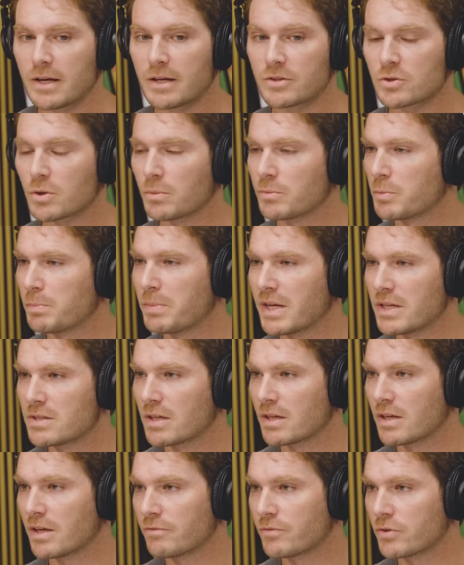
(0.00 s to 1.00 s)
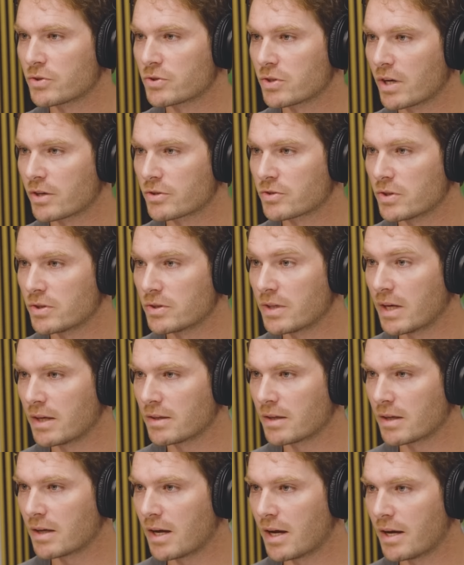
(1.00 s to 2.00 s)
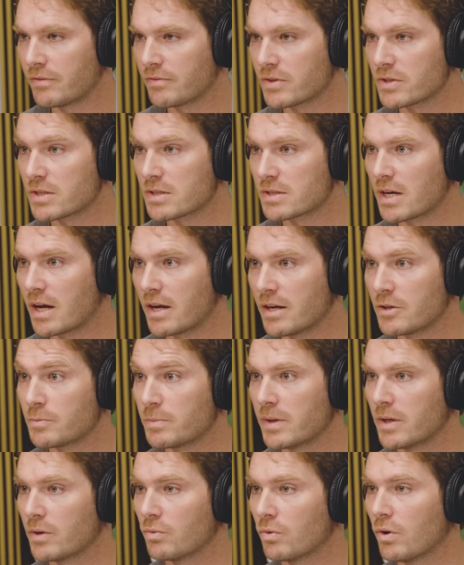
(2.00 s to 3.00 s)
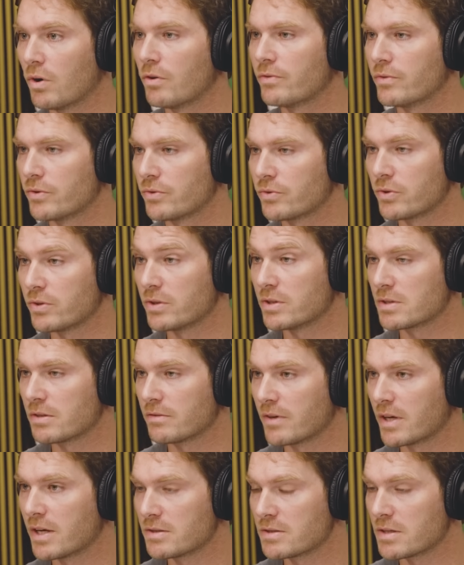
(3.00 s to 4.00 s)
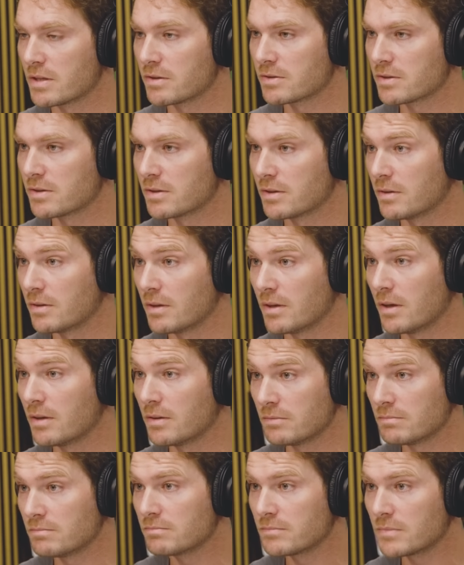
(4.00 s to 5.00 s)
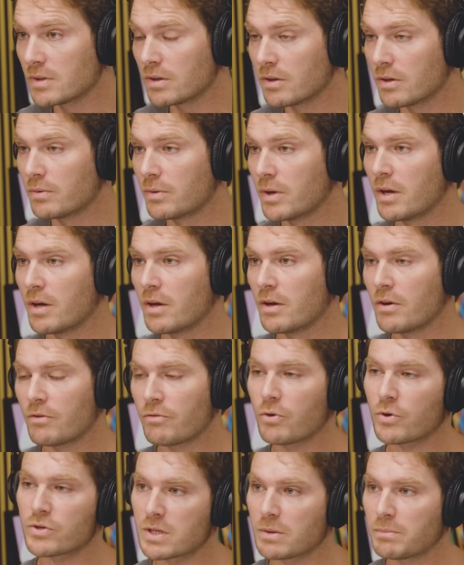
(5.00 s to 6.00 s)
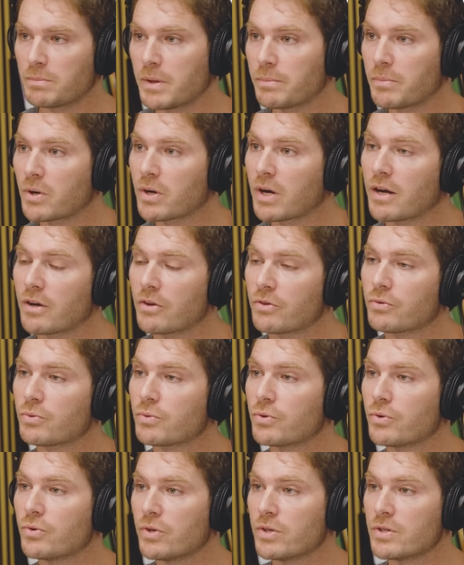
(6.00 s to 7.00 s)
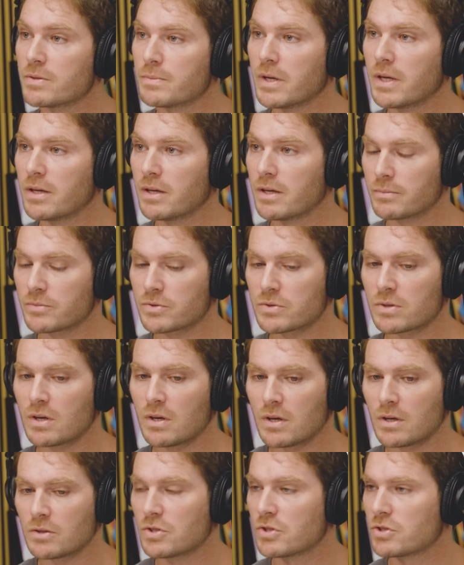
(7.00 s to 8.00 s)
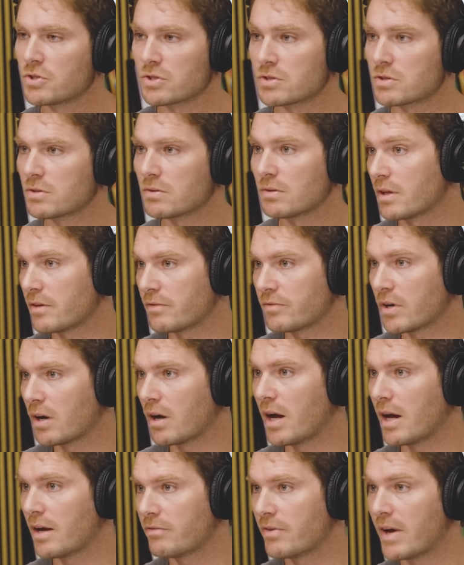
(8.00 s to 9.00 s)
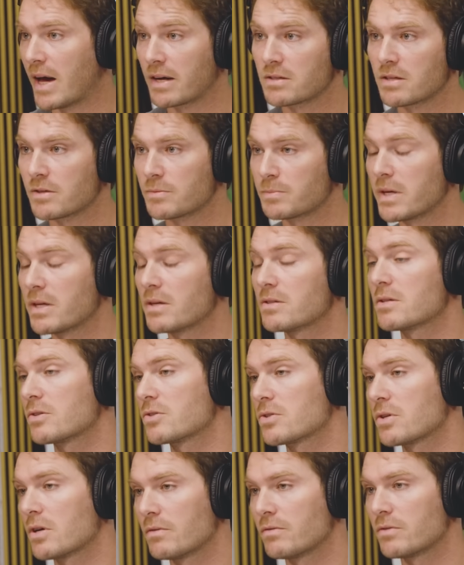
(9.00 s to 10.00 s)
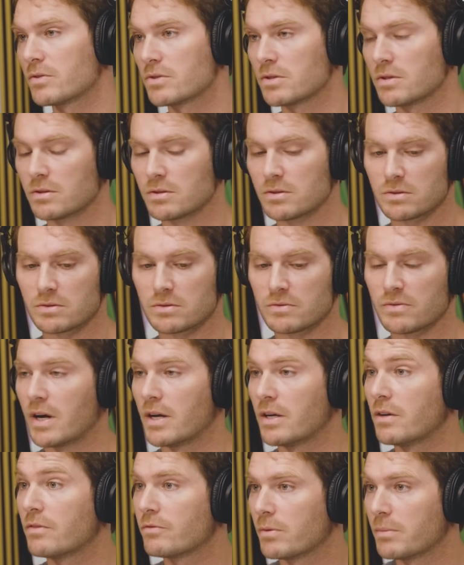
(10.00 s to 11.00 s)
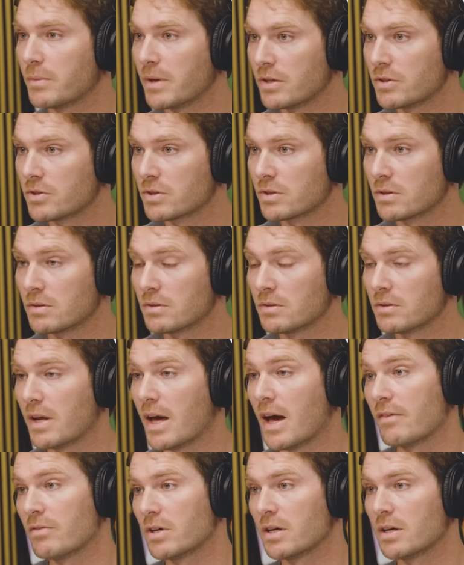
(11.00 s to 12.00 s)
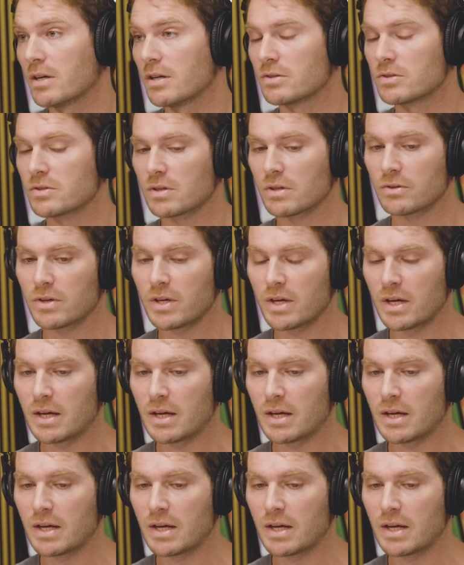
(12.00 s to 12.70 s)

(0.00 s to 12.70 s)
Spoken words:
and so much basic infrastructure in daily life and society is being woven through these devices, and you know, forcing people kind of through these mediums to just live their life, access basic services, find information, navigate. So